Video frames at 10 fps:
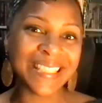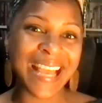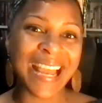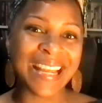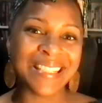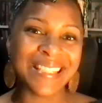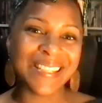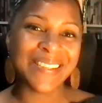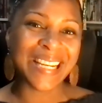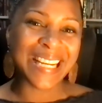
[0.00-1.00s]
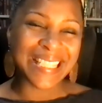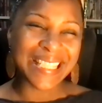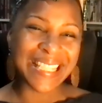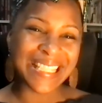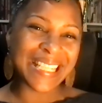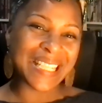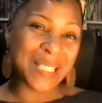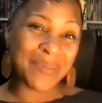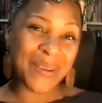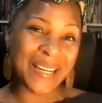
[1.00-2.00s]
And so I guess that's in the
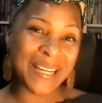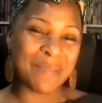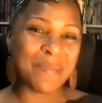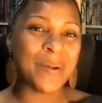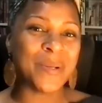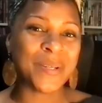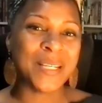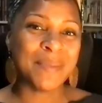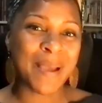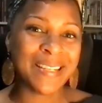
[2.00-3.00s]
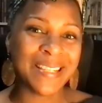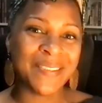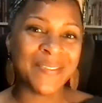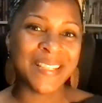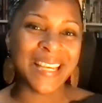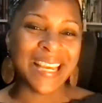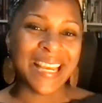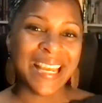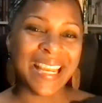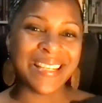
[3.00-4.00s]
spirit of Poetryspectives,
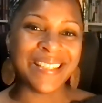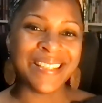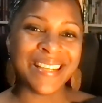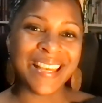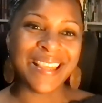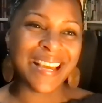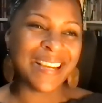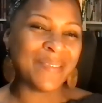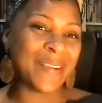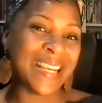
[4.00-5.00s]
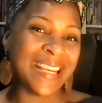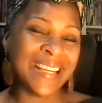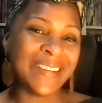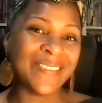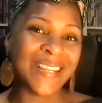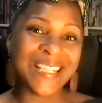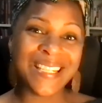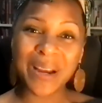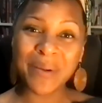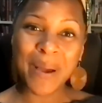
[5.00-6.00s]
in that we
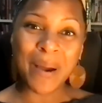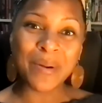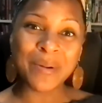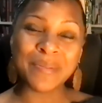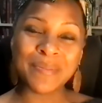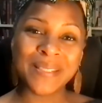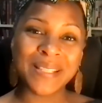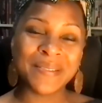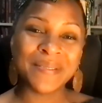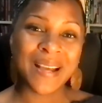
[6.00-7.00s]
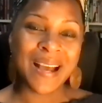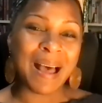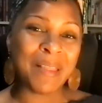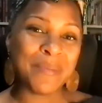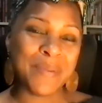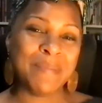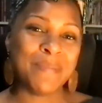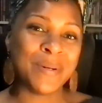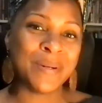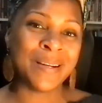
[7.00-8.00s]
share poems of other
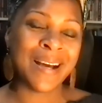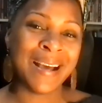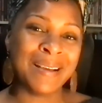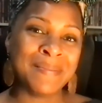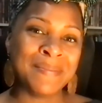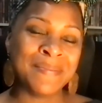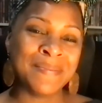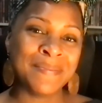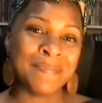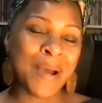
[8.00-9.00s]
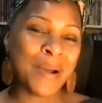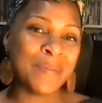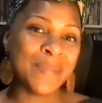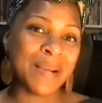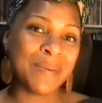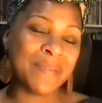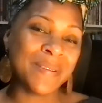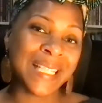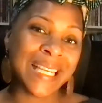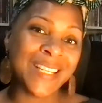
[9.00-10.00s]
people, poems that we
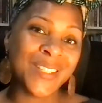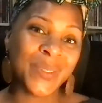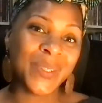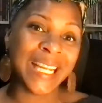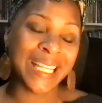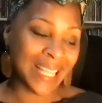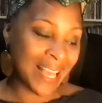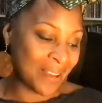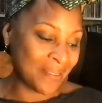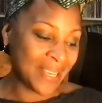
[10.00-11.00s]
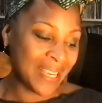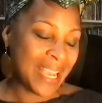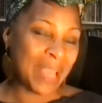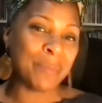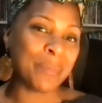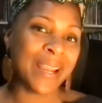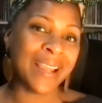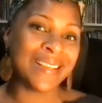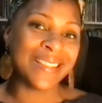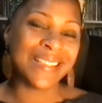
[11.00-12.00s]
really enjoy and love and bring
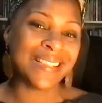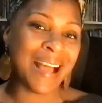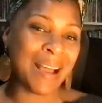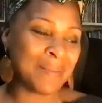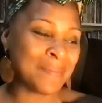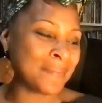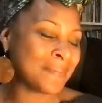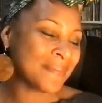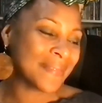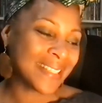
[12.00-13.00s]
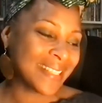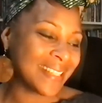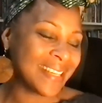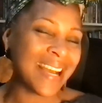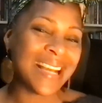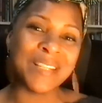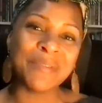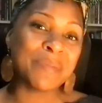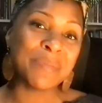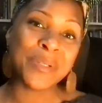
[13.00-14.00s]
us a
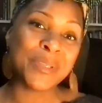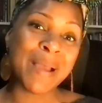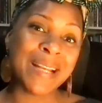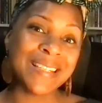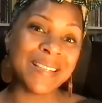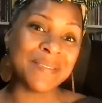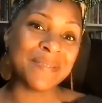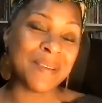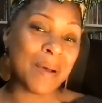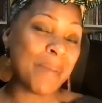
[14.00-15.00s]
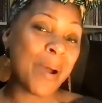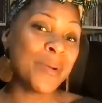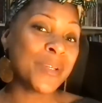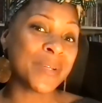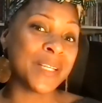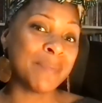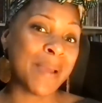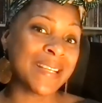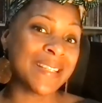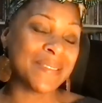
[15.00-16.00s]
different perspective, a
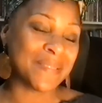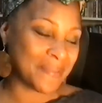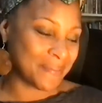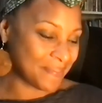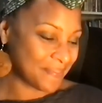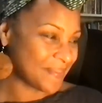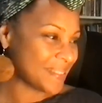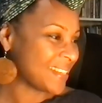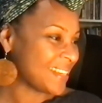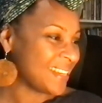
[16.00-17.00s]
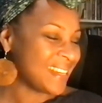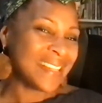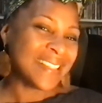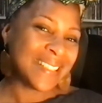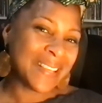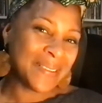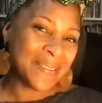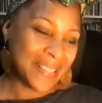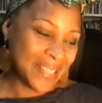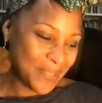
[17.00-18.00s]
Poetryspective. So
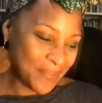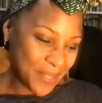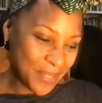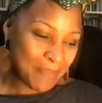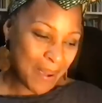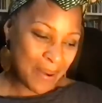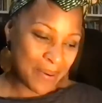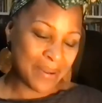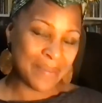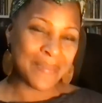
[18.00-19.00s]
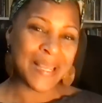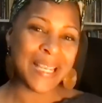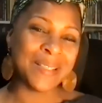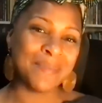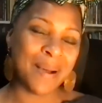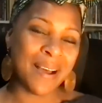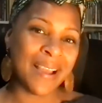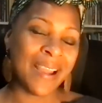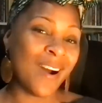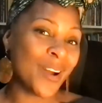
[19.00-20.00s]
this first poem is
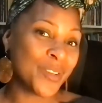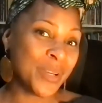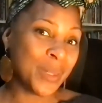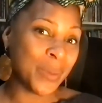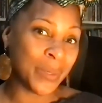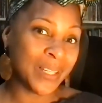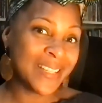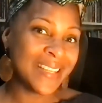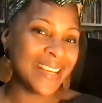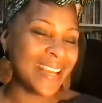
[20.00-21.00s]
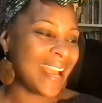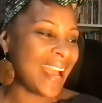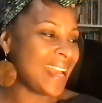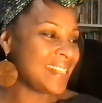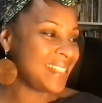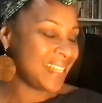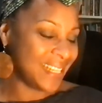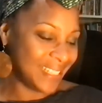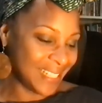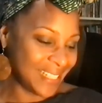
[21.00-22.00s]
by Audre Lorde, and
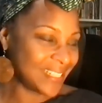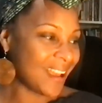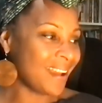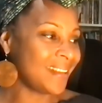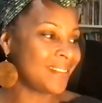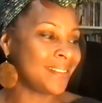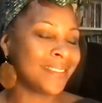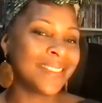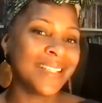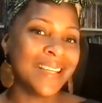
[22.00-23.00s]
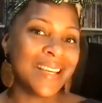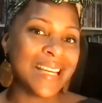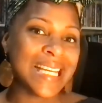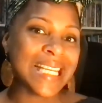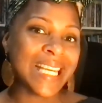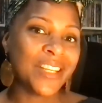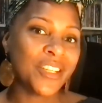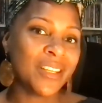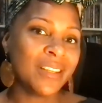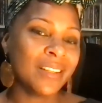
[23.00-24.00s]
it's entitled
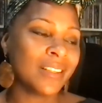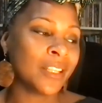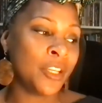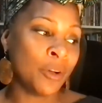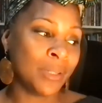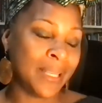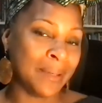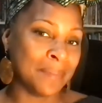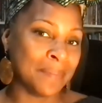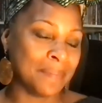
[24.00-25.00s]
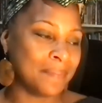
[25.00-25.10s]
Kitchen Linoleum.